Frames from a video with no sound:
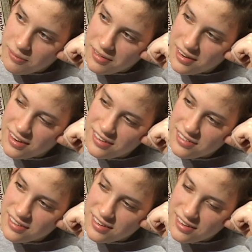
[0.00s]
but he's
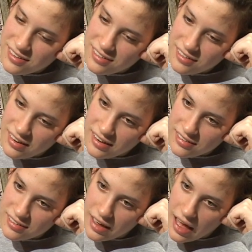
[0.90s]
a
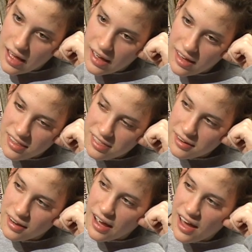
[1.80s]
nice guy.
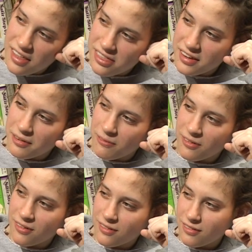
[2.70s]
I think
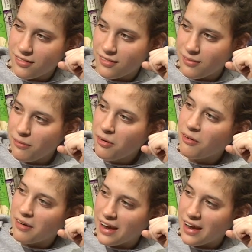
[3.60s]
we're okay.